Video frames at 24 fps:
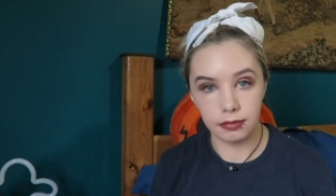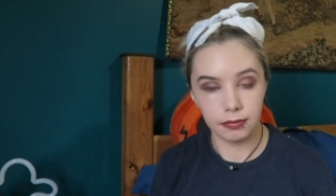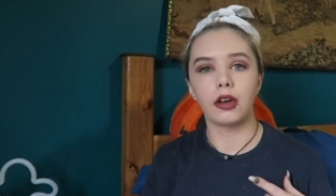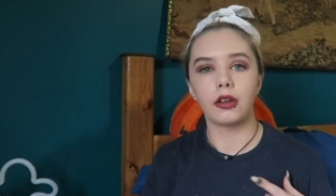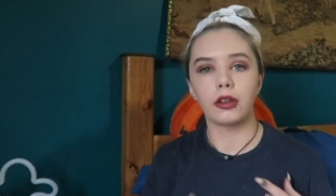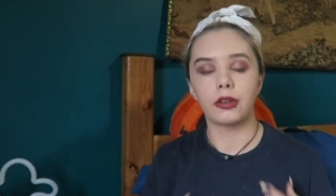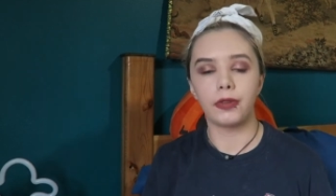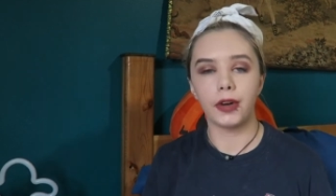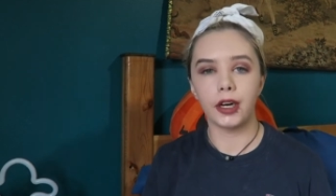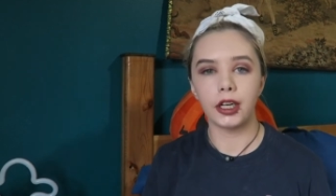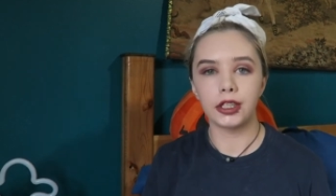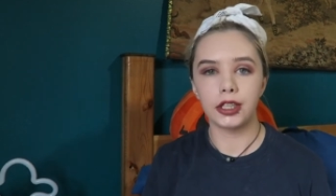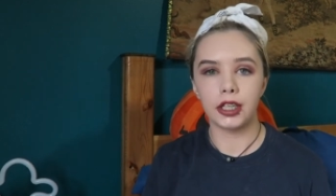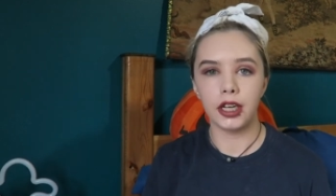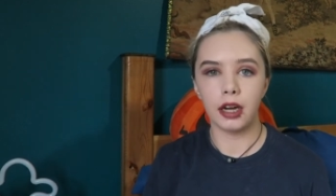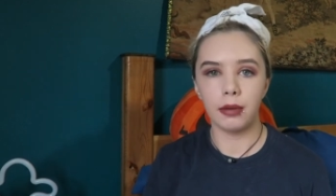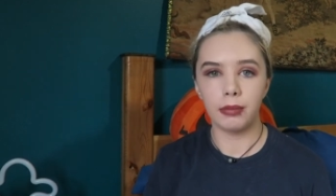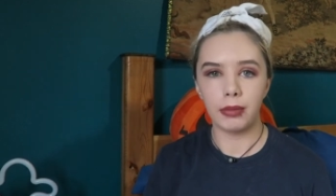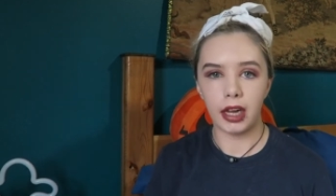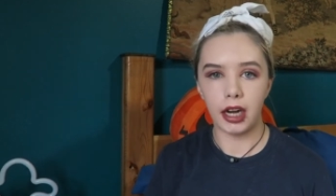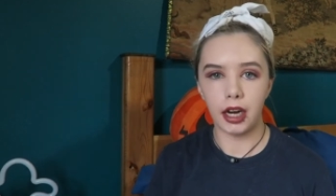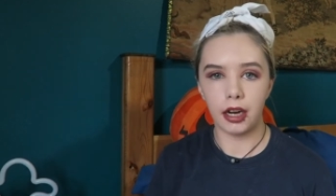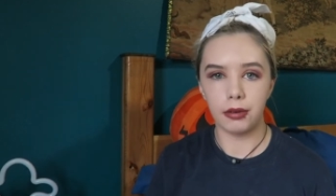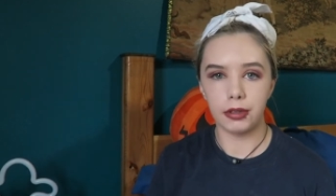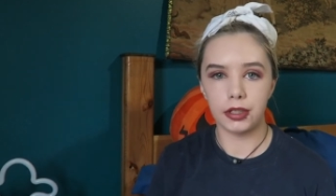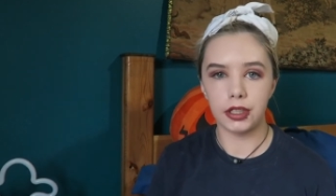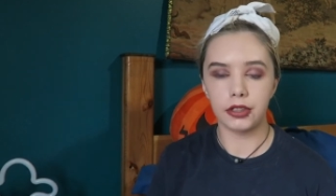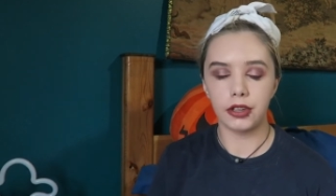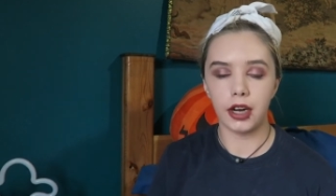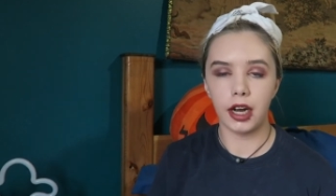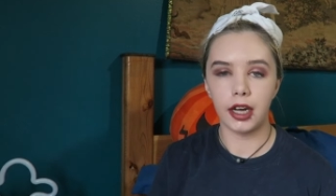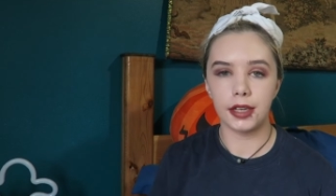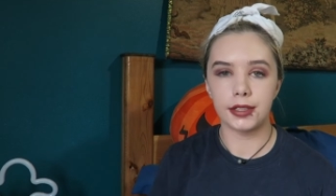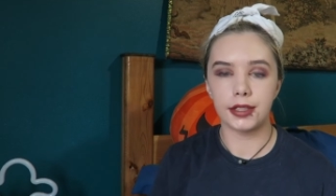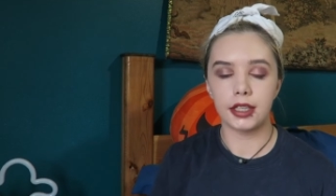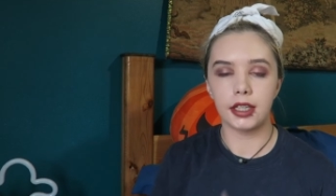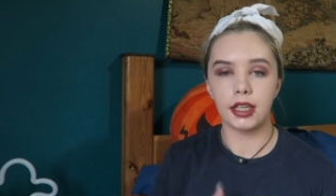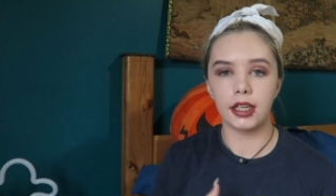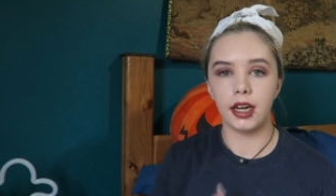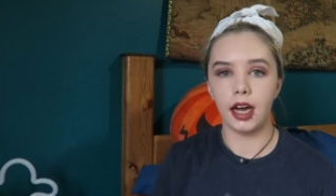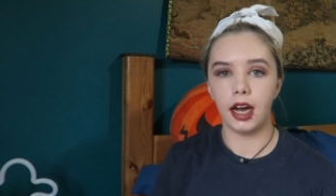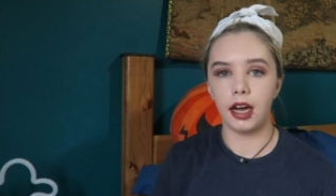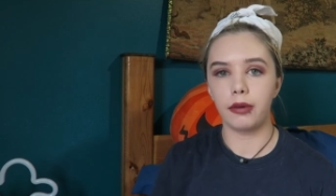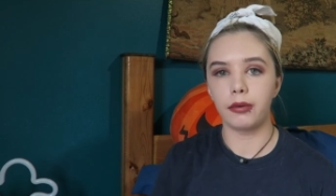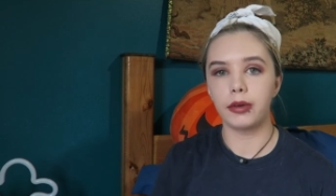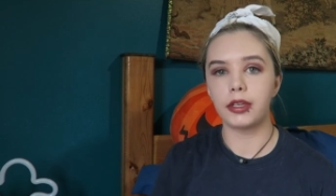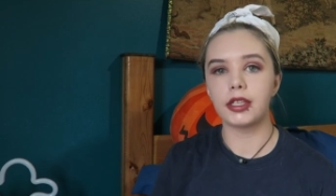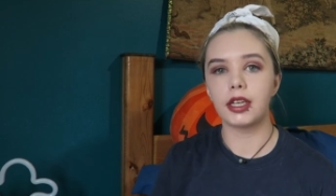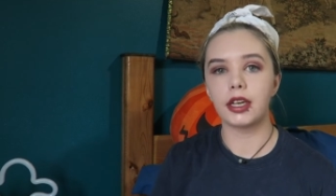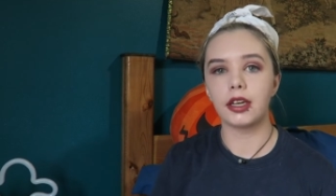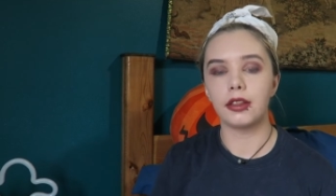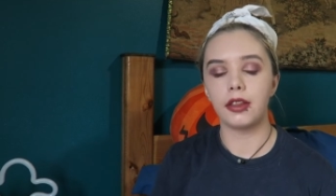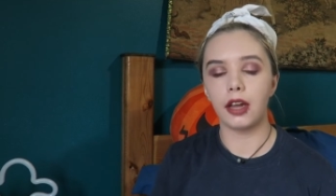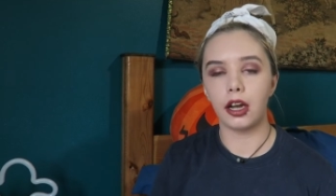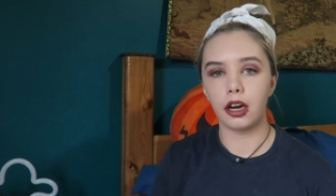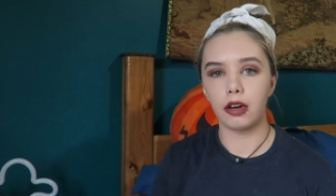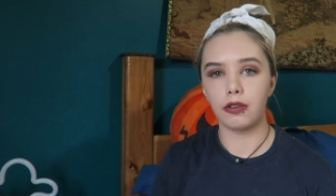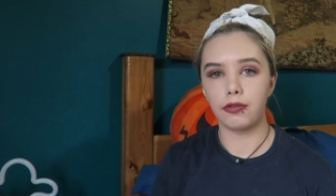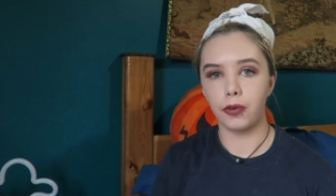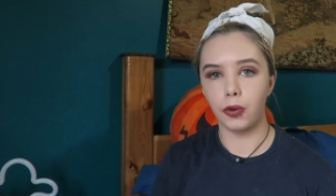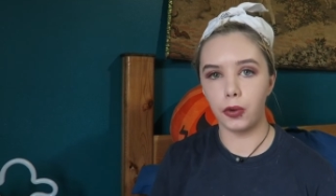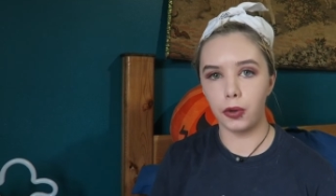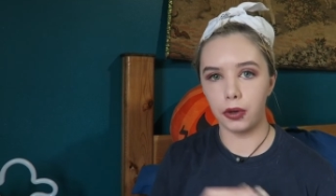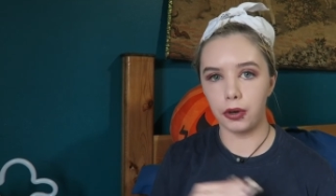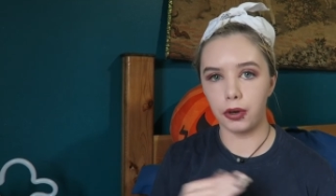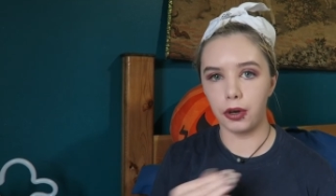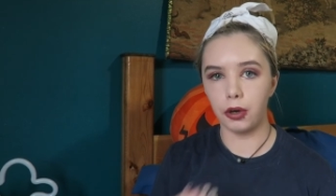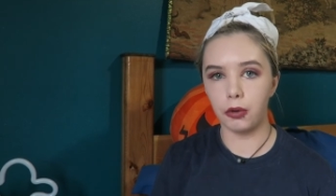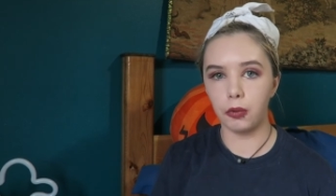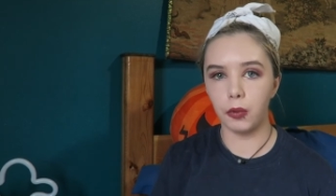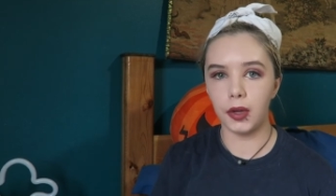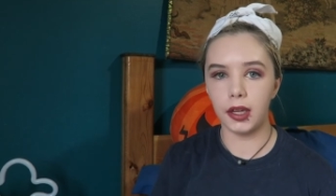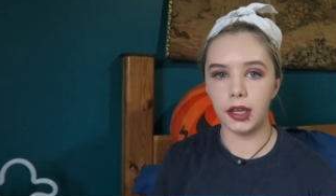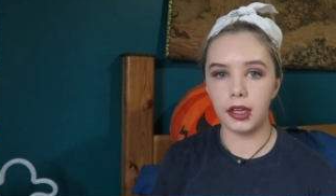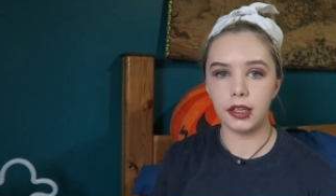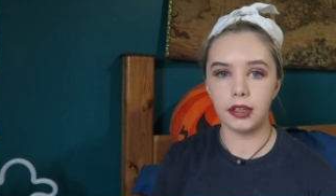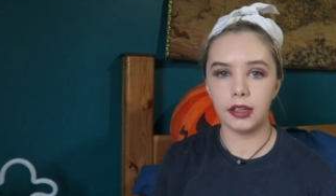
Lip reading: So the first time that I was arrested, I was in there for a week.